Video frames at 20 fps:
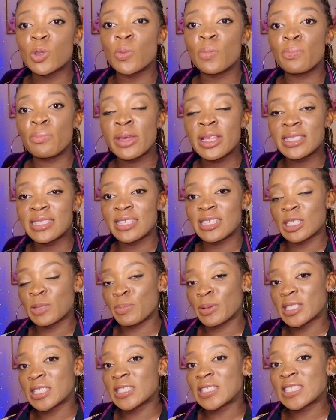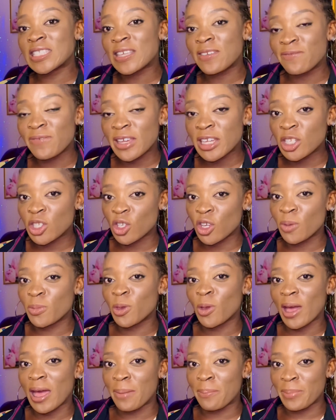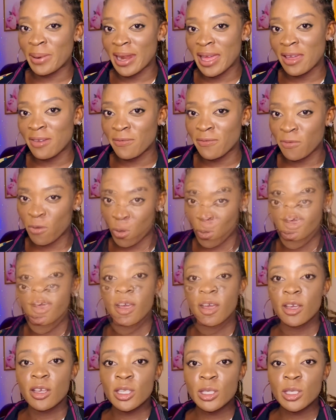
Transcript: to meet the specific job you're applying for.